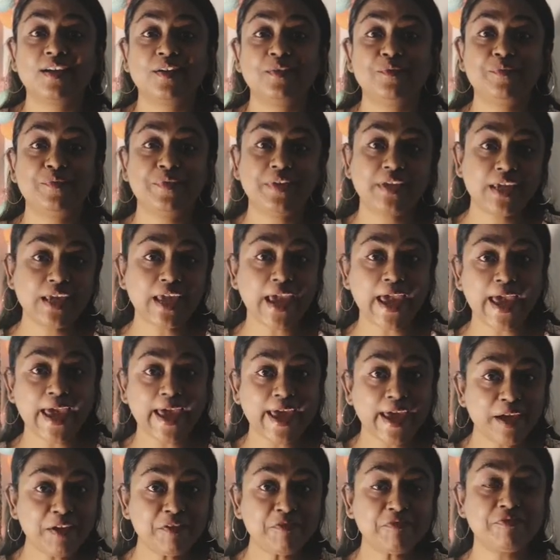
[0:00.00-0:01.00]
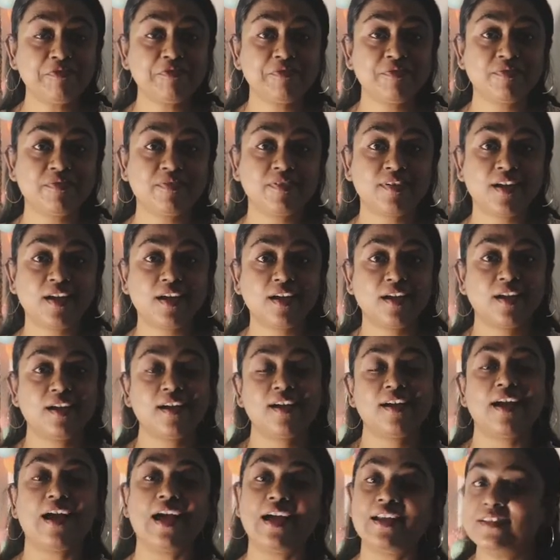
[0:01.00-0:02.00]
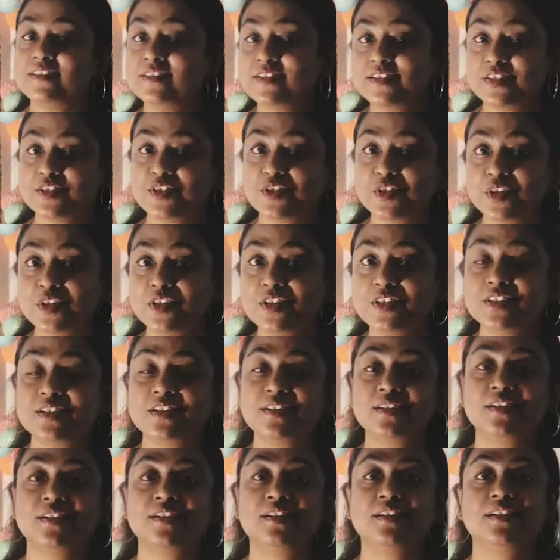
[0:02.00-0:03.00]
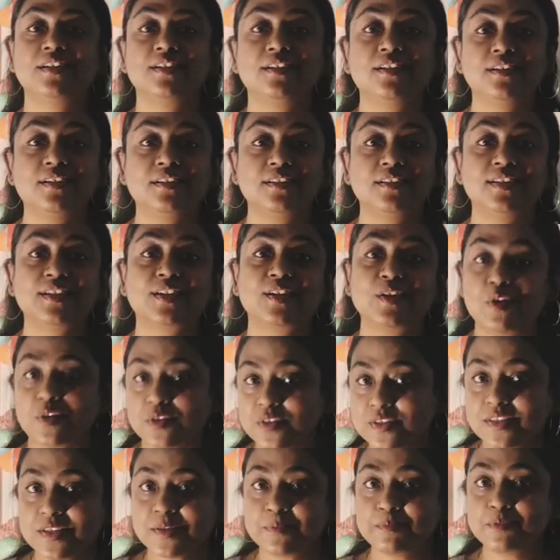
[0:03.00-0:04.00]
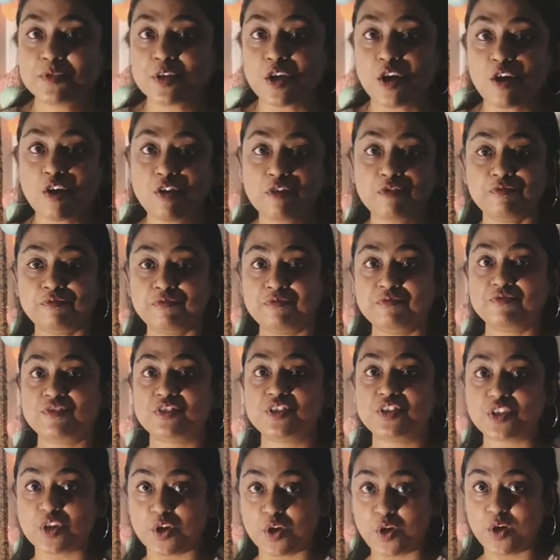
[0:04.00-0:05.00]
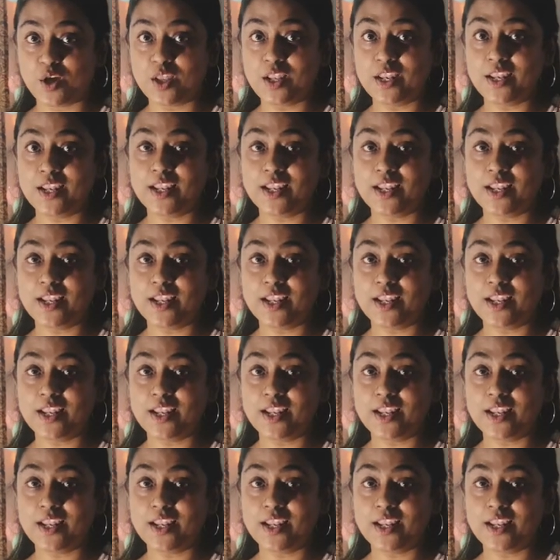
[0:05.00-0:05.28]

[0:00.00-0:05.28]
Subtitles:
we have understood the concept of tall